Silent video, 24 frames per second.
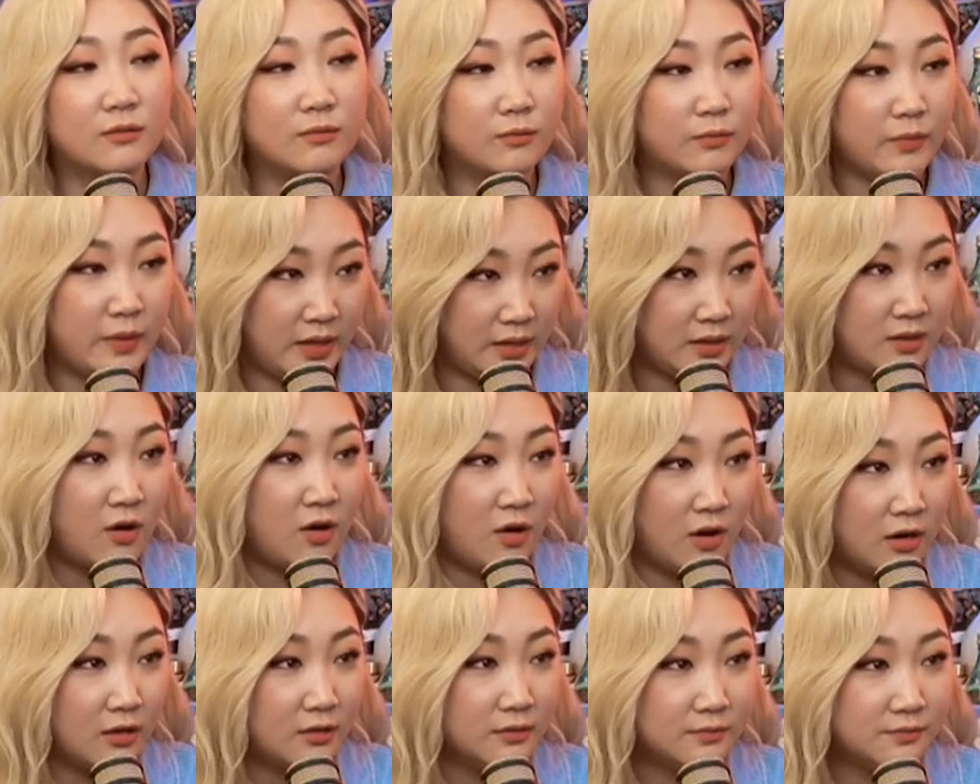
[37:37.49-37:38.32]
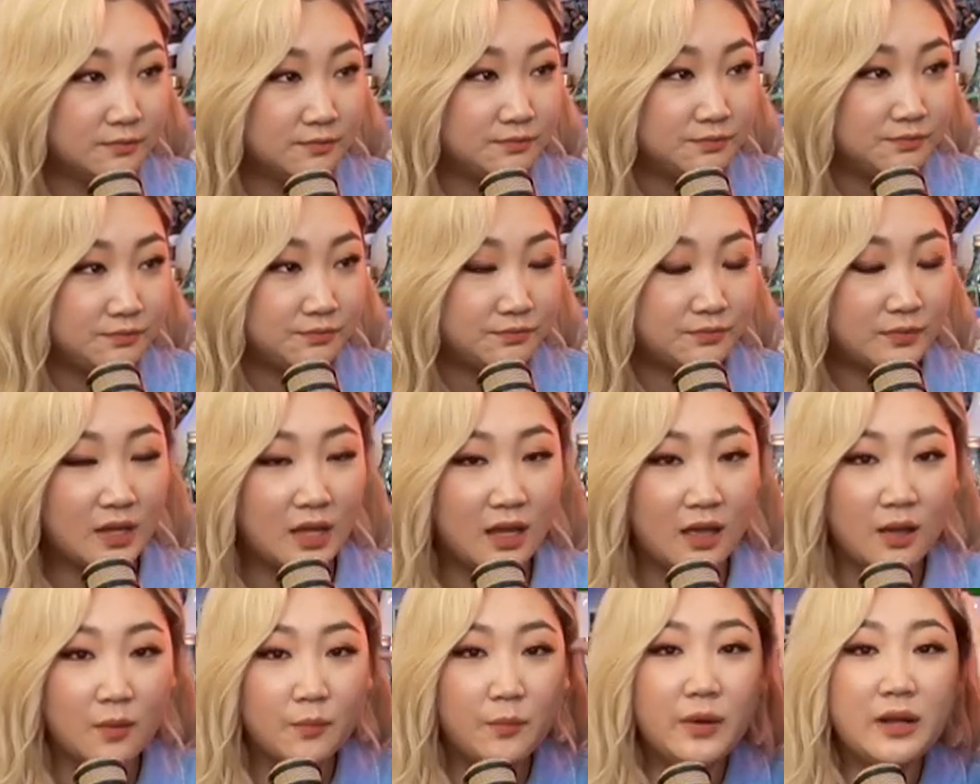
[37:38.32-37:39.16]
my car.
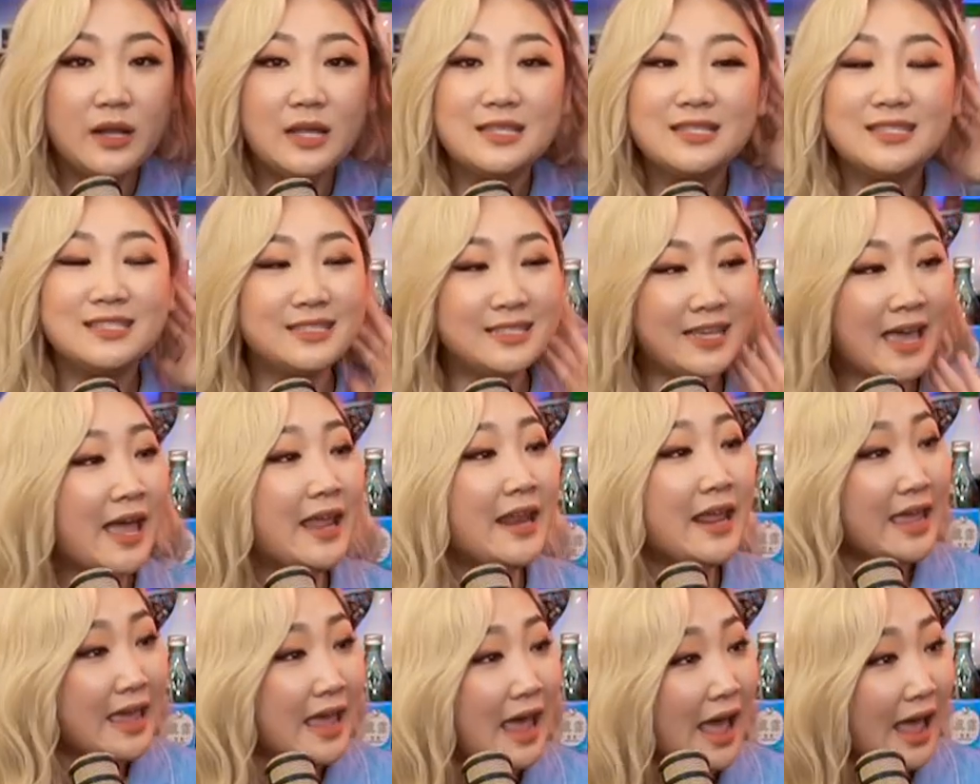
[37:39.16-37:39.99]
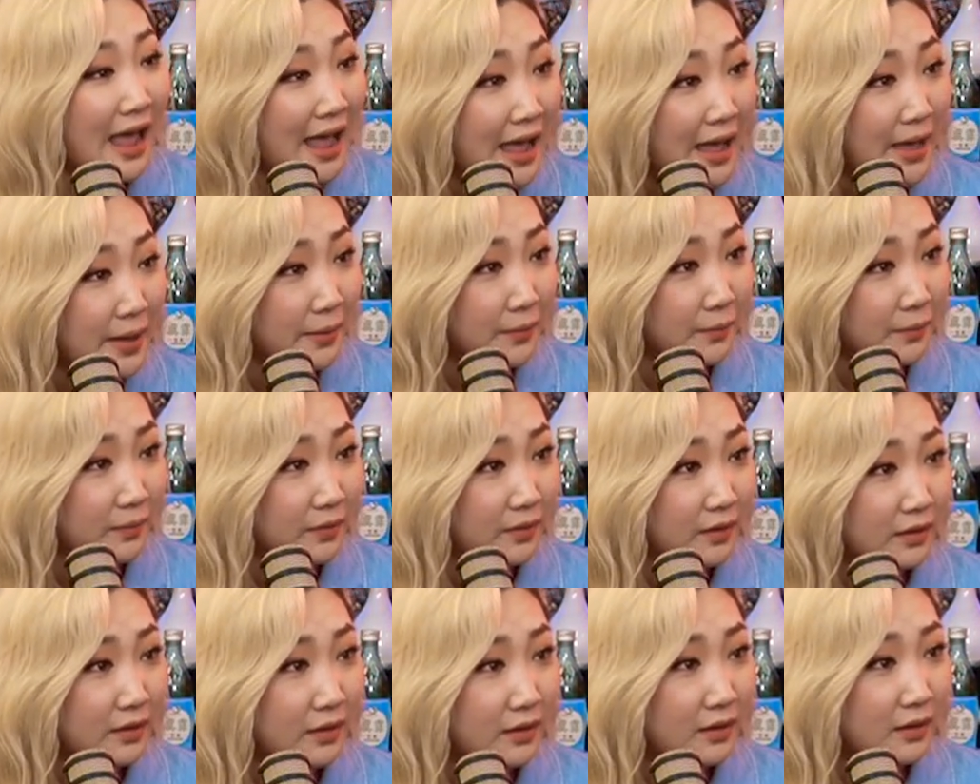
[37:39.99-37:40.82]
But it's 10 a.m.
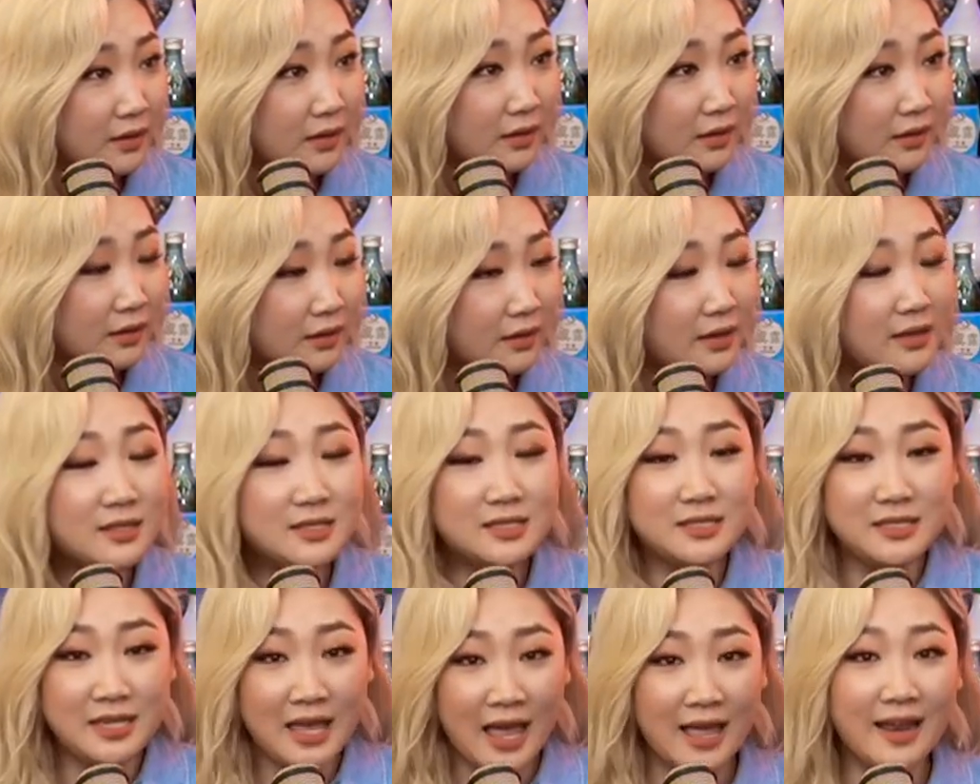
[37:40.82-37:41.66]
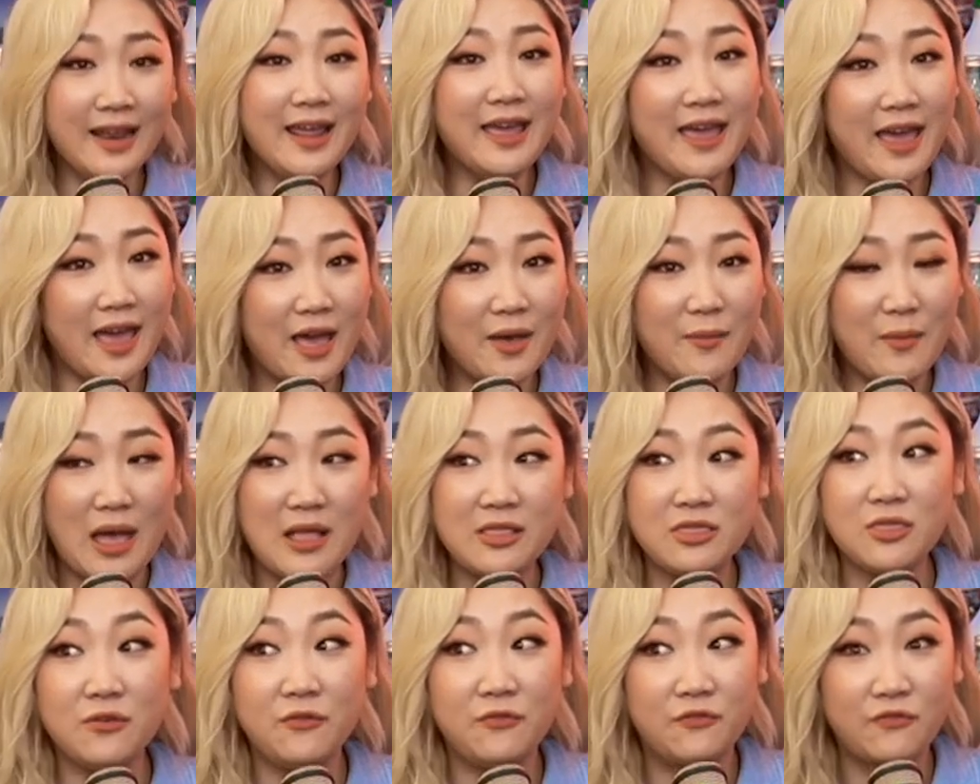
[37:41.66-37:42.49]
It's 10 a.m.
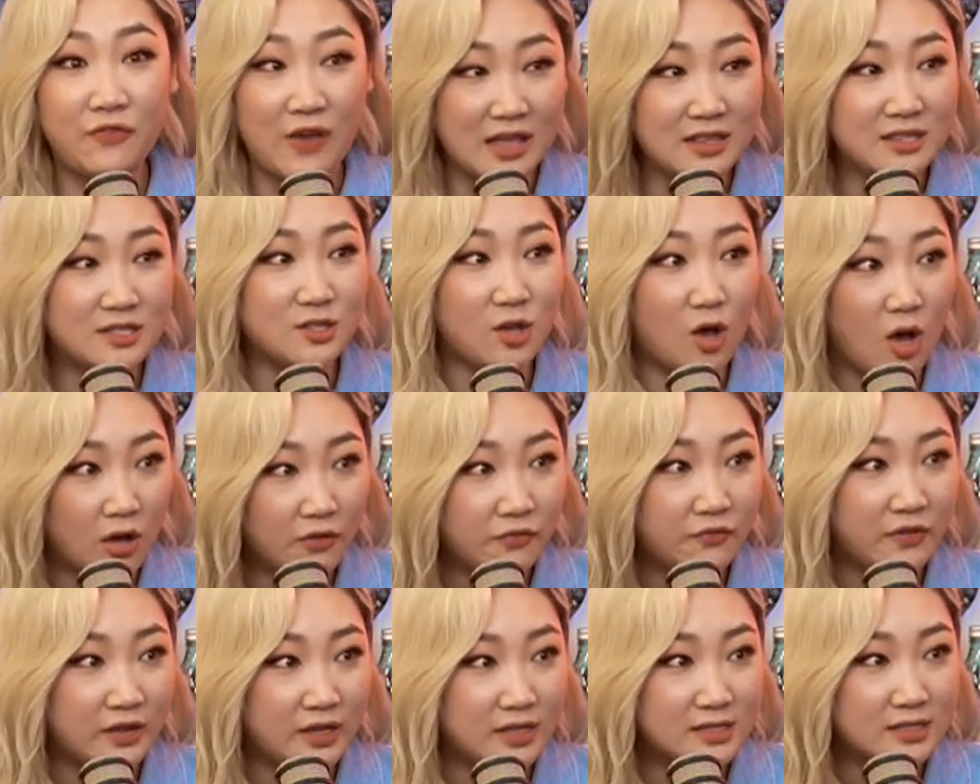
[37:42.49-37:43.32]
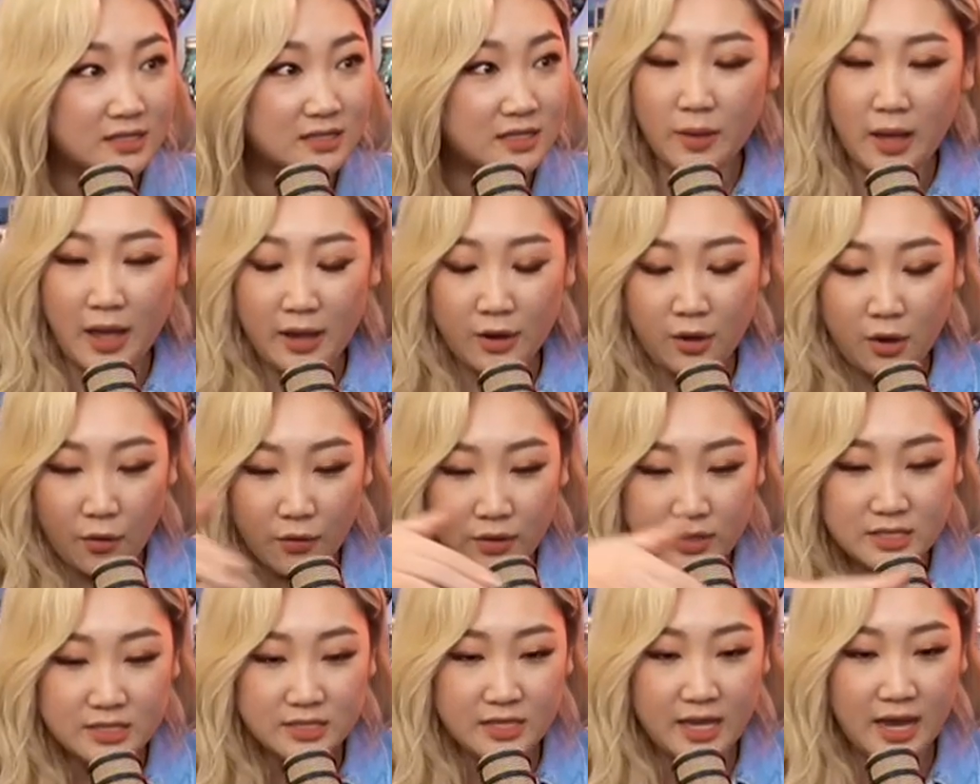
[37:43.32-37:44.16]
at the vet's office. I go
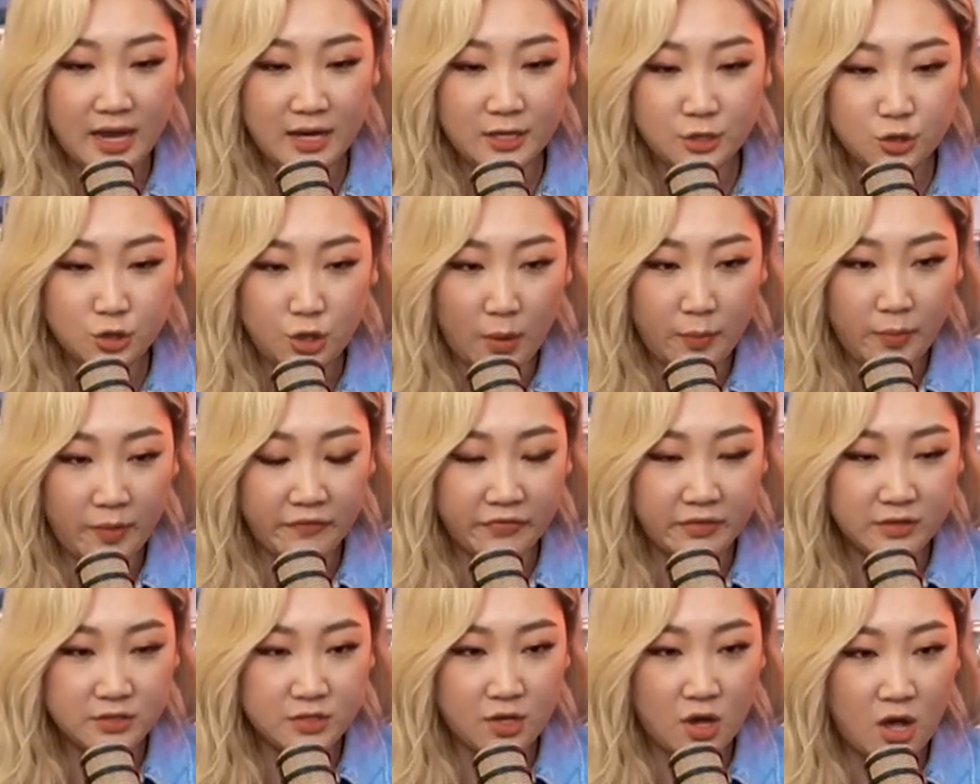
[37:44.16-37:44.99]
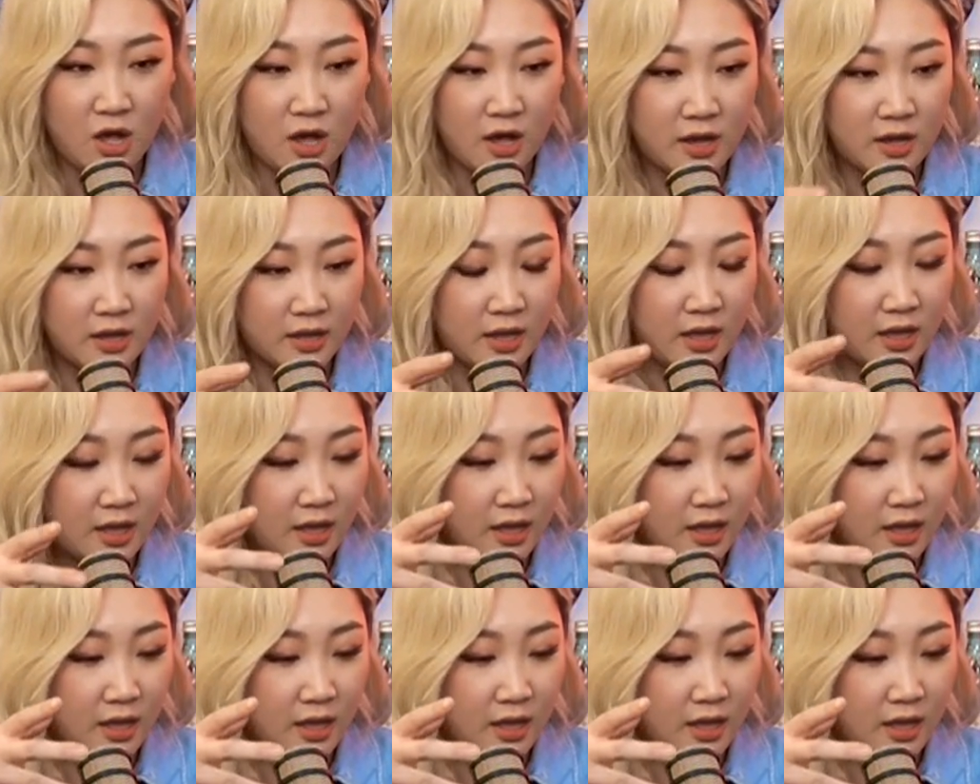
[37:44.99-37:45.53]
inside, drop off the dog,